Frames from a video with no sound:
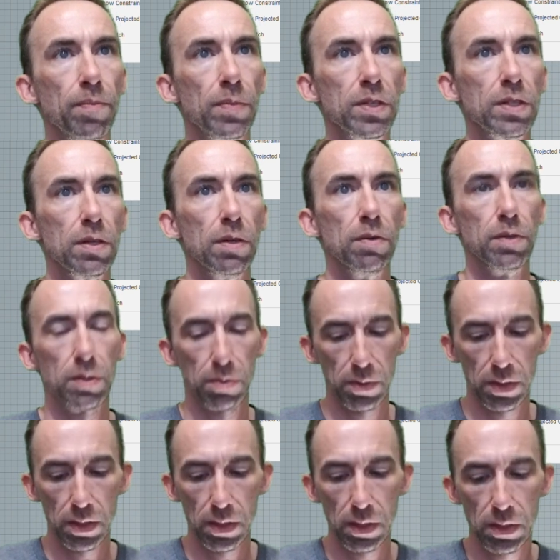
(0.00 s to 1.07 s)
So I'll switch
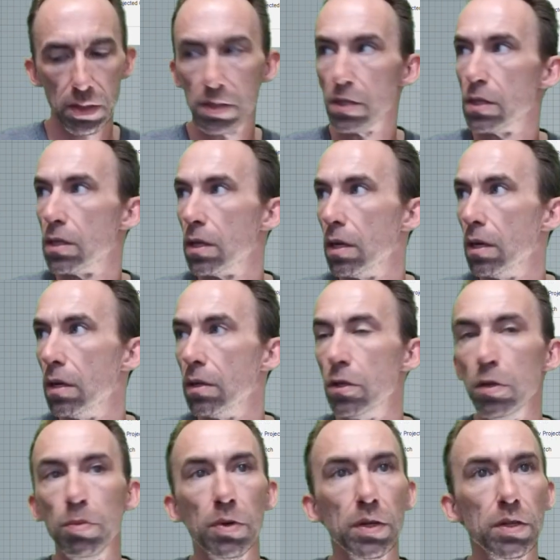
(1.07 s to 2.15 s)
to this
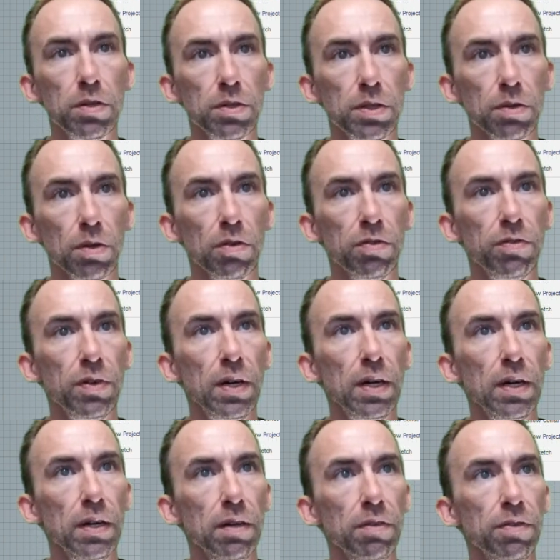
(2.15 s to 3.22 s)

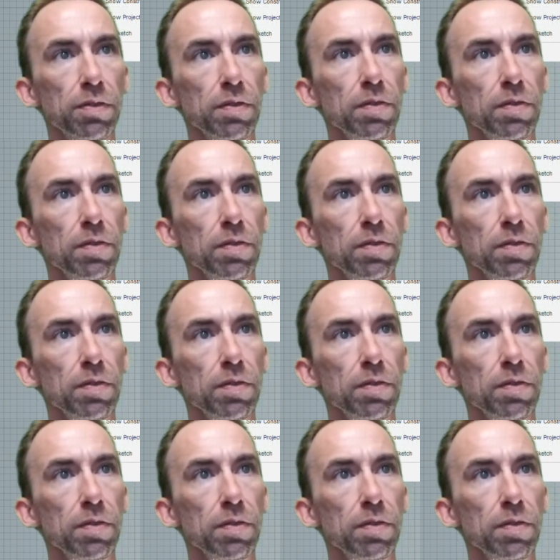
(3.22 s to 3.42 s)
2.205.